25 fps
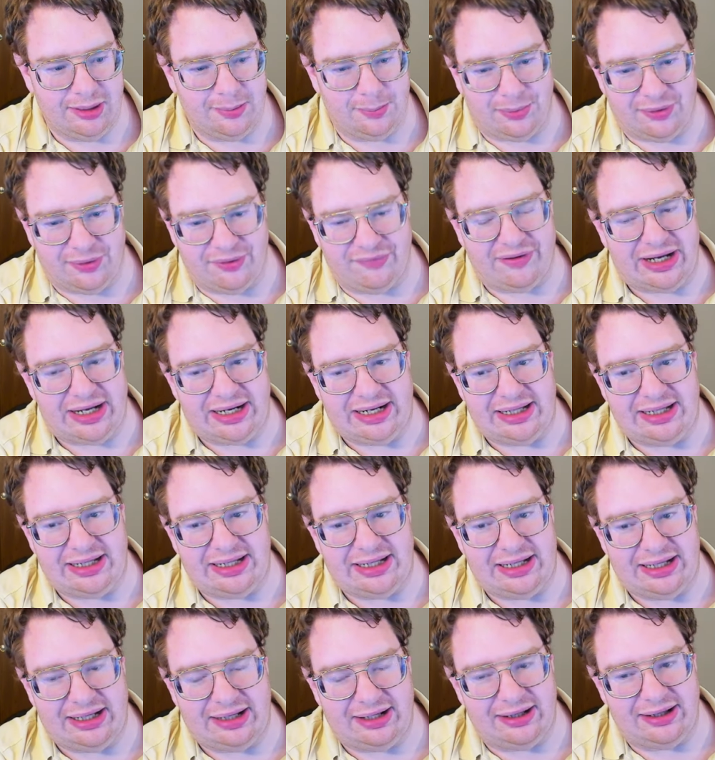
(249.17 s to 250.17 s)
providing
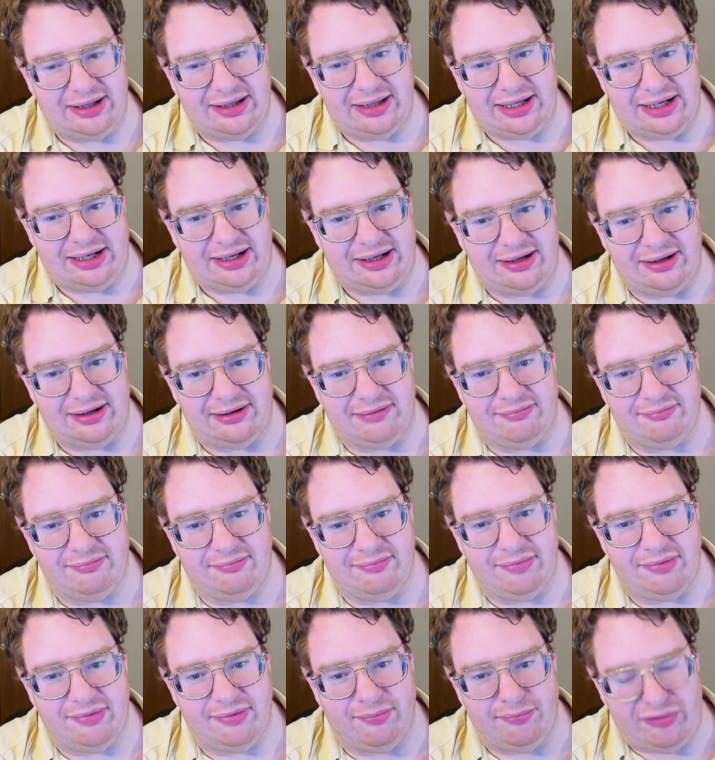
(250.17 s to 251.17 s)
the
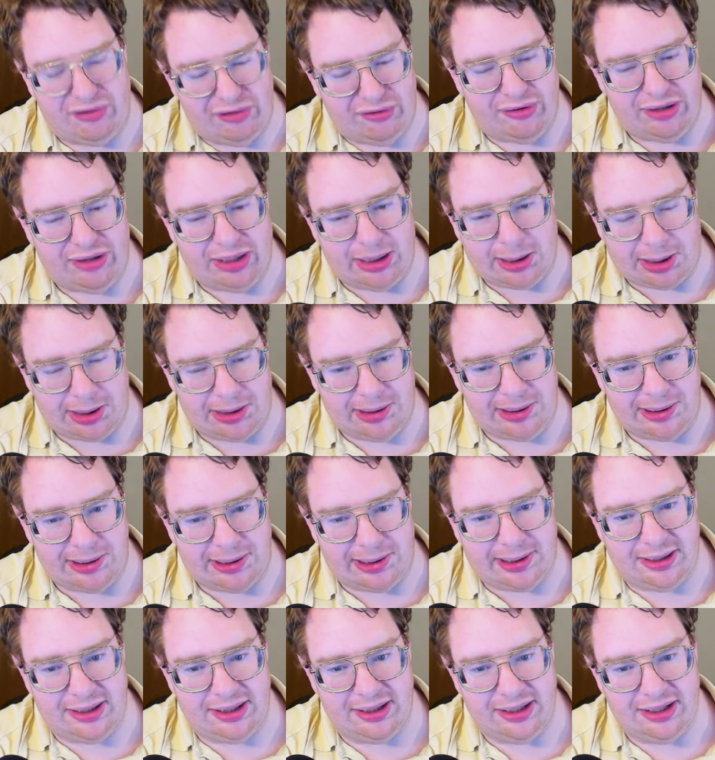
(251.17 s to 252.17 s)

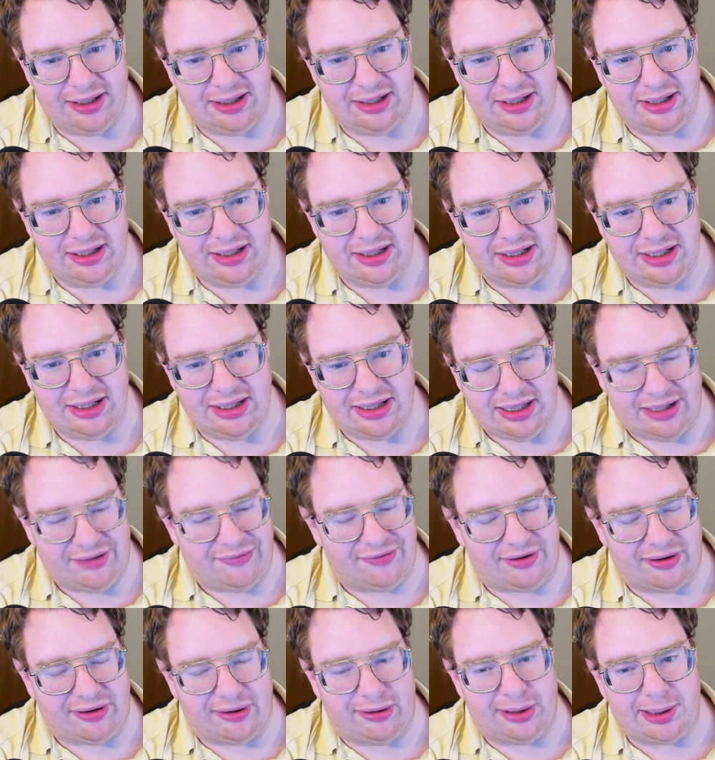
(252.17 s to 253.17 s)
munitions that
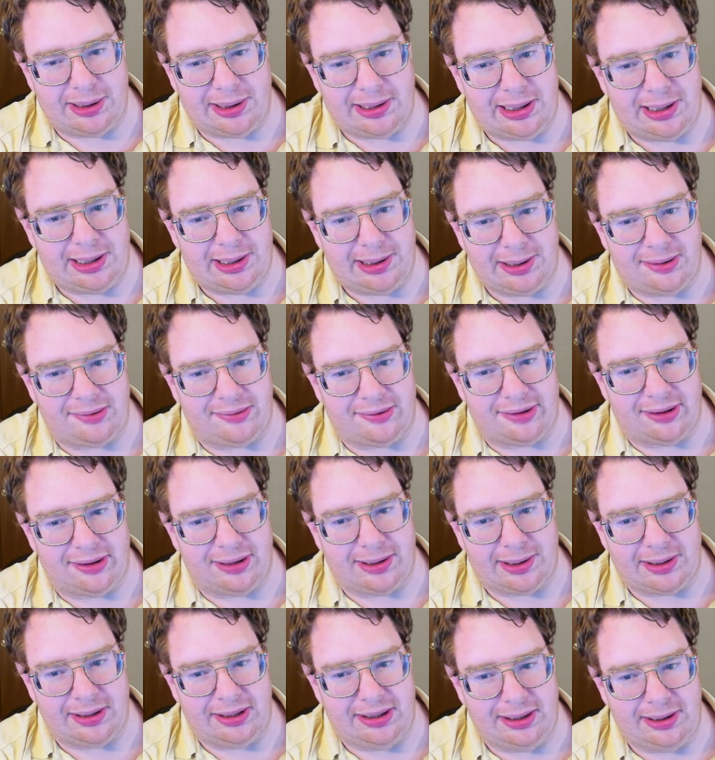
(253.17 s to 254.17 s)
have caused these
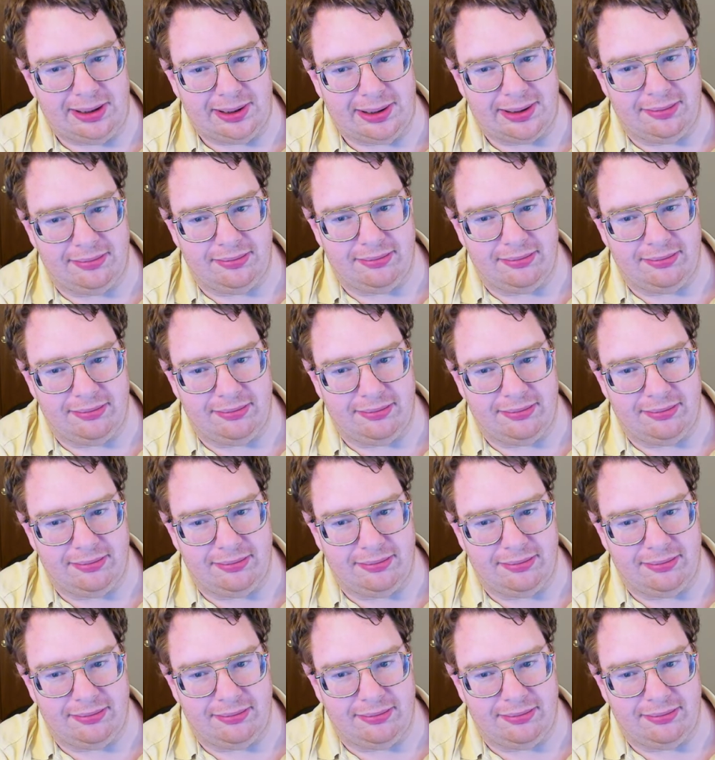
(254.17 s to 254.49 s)
atrocities.